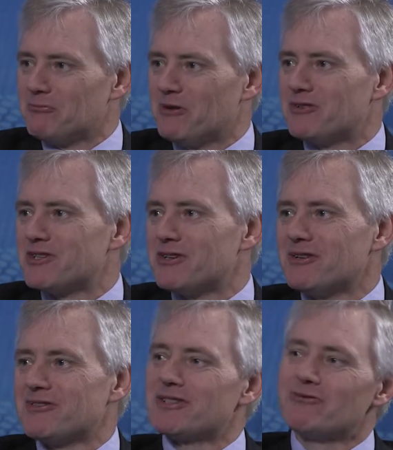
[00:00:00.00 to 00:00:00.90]
If it's a,
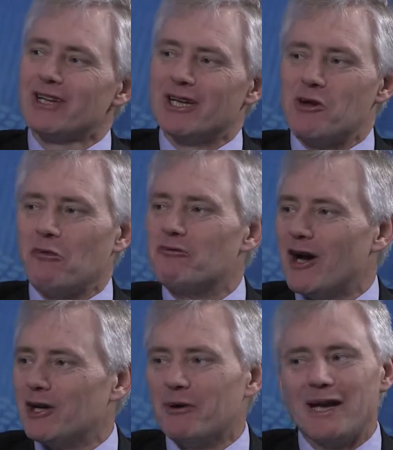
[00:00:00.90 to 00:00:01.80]
if it's really a
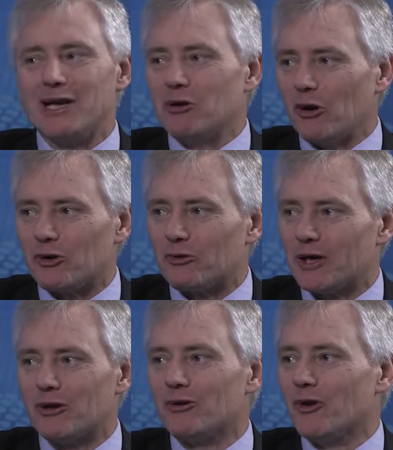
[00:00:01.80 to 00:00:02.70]
non-value adding,
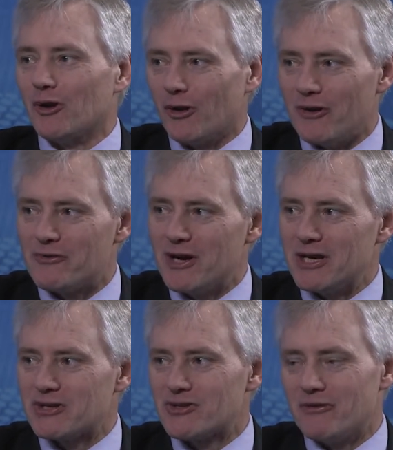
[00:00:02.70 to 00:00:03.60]
non-critical,
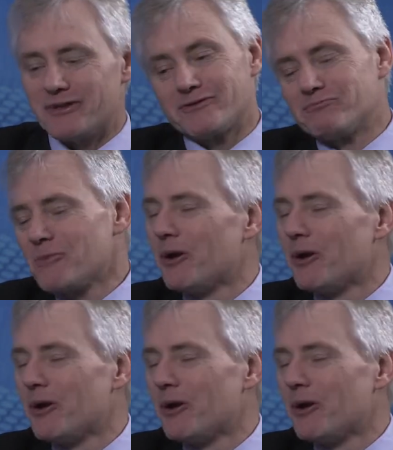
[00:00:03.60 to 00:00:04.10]
non-life-threatening service,